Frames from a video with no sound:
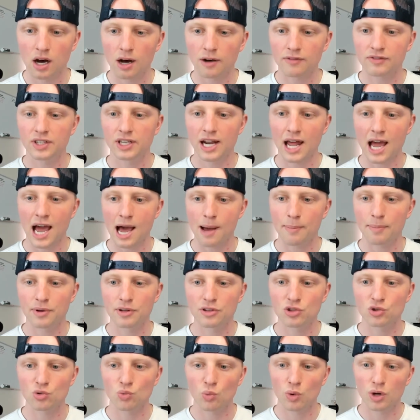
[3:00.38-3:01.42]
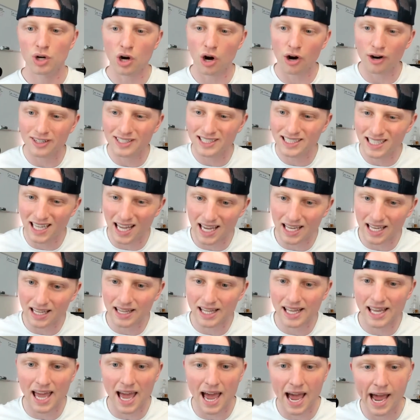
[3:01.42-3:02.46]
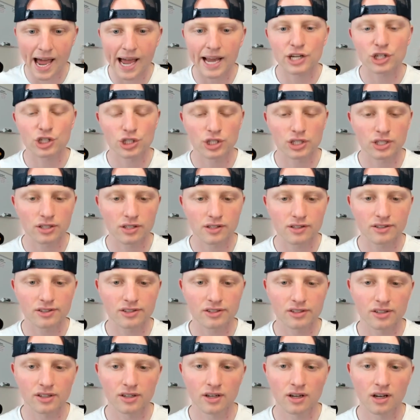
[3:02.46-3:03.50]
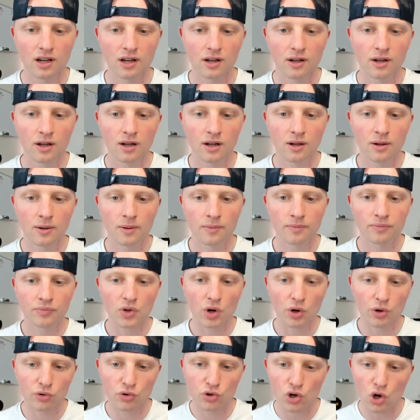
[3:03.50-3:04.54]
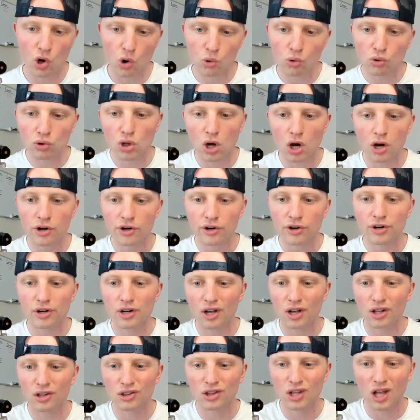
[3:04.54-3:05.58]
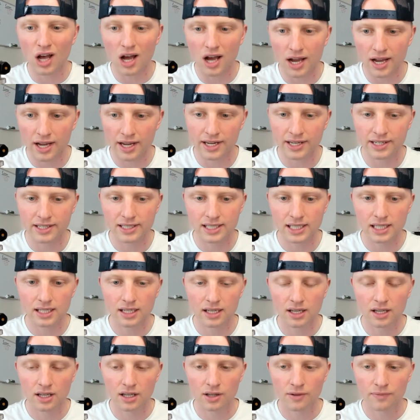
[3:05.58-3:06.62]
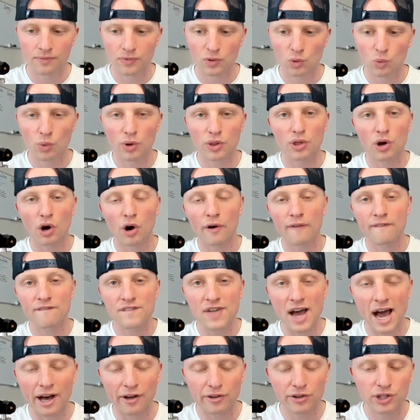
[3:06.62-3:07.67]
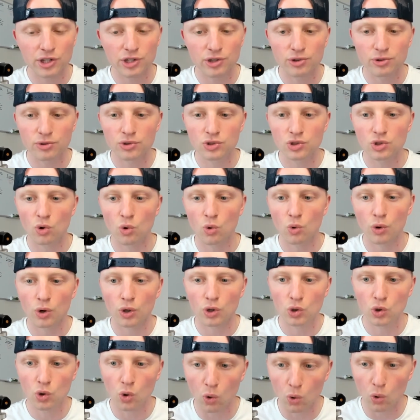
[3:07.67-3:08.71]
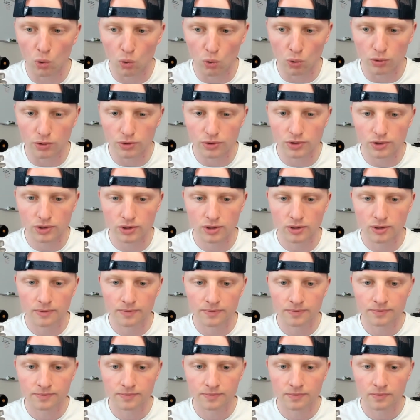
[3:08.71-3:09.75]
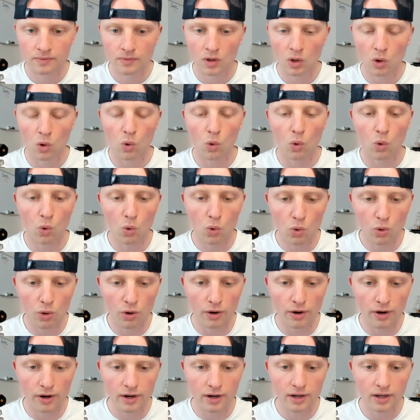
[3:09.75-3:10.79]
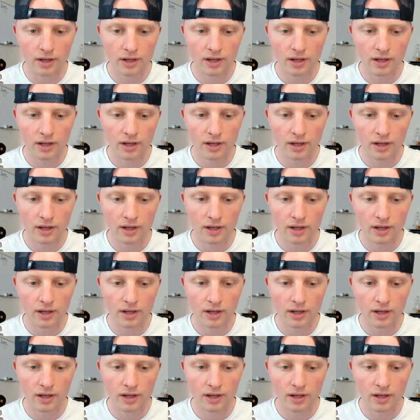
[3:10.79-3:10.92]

often happens when our daily actions are no longer aligned with our values or goals, or